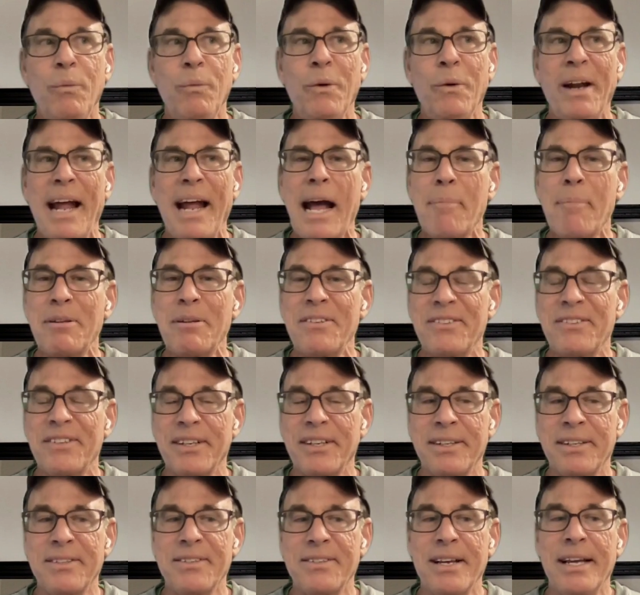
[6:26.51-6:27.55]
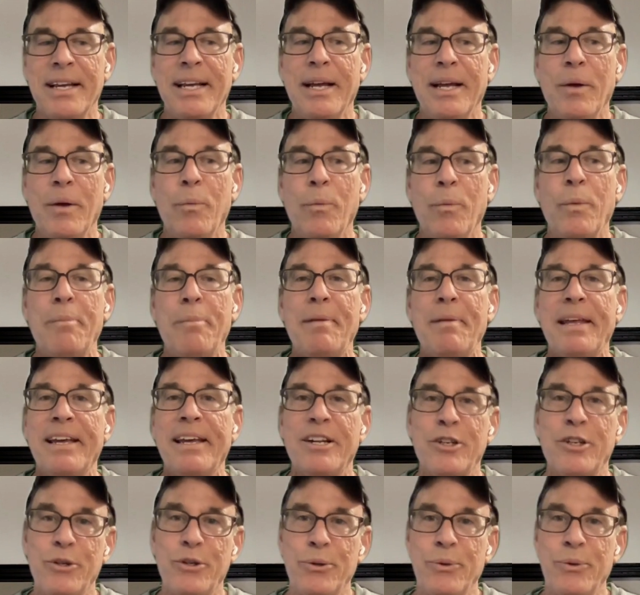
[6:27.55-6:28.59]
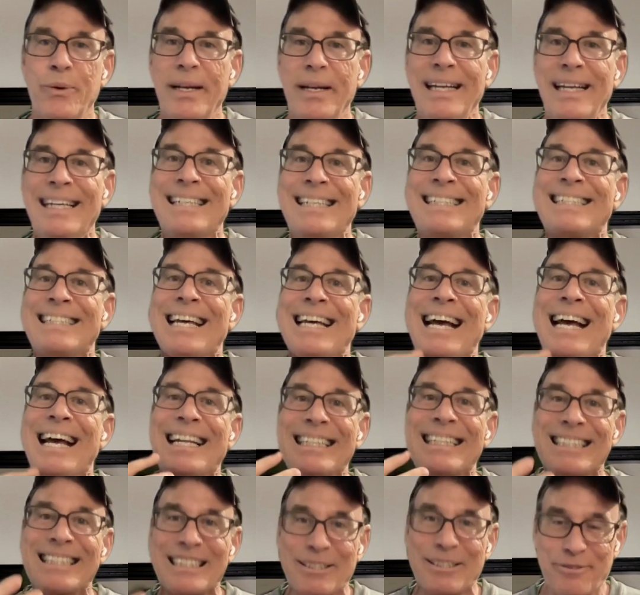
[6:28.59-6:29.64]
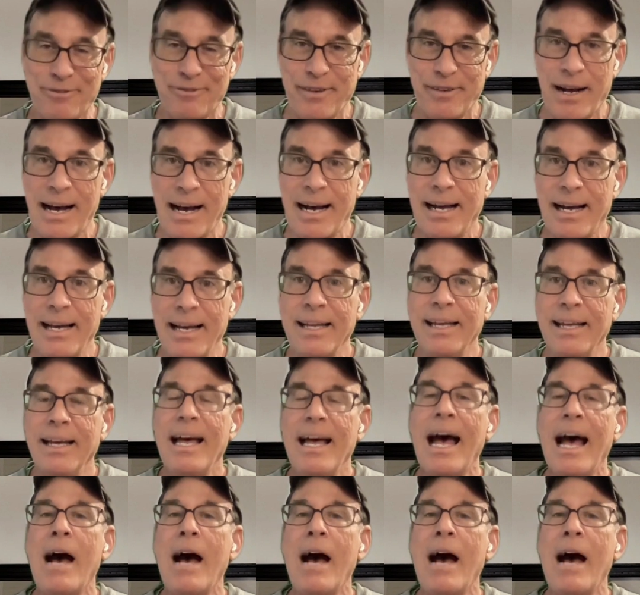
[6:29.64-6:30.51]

what happens is we begin to intensify